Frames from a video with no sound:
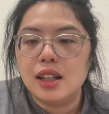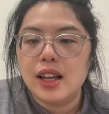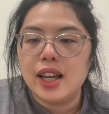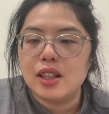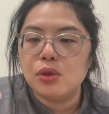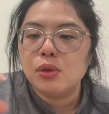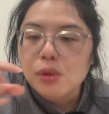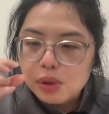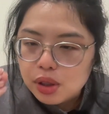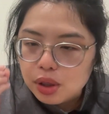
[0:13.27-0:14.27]
and
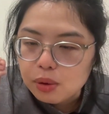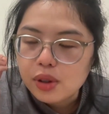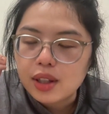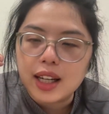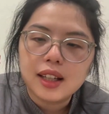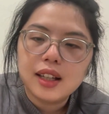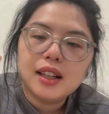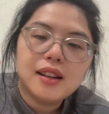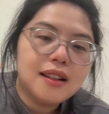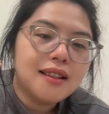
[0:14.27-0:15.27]
use those like
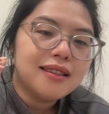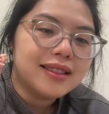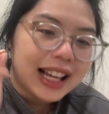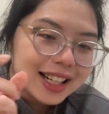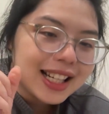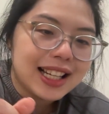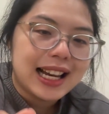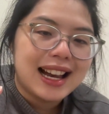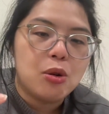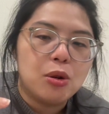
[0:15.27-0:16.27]
dedicated
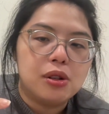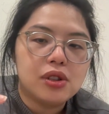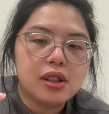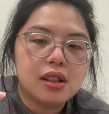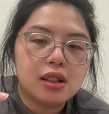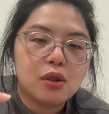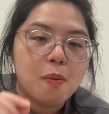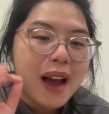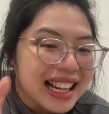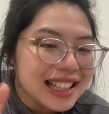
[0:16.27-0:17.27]
hours to
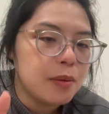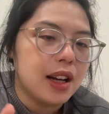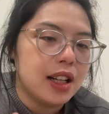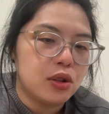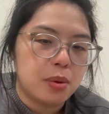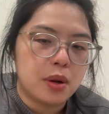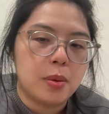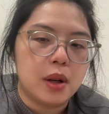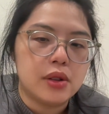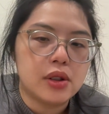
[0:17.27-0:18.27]
maximize your
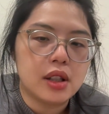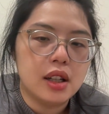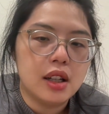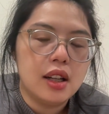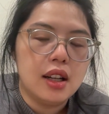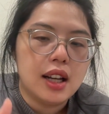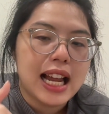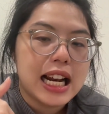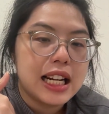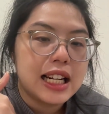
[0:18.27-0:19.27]
purpose,
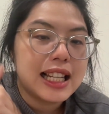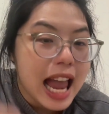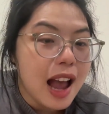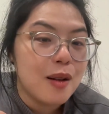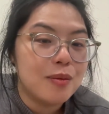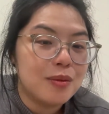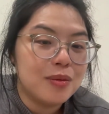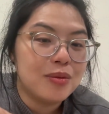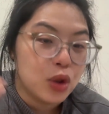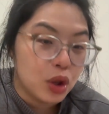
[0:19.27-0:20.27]
and then
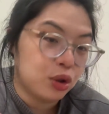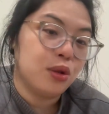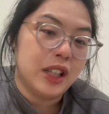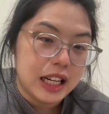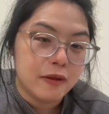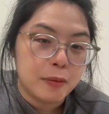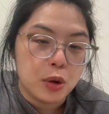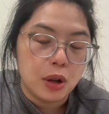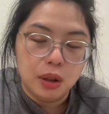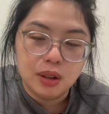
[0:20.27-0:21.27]
you truly live more.